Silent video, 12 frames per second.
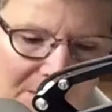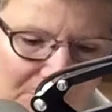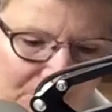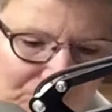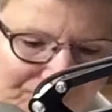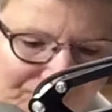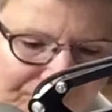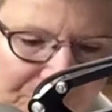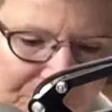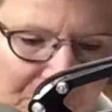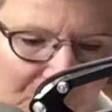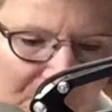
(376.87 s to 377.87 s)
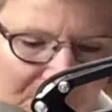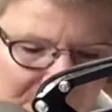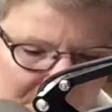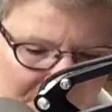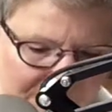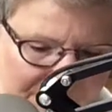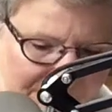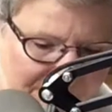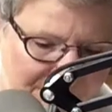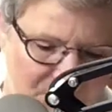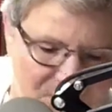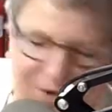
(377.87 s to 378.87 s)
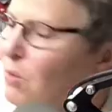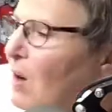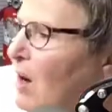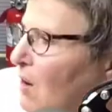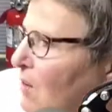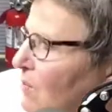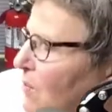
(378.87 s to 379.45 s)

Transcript: 412 West Missouri,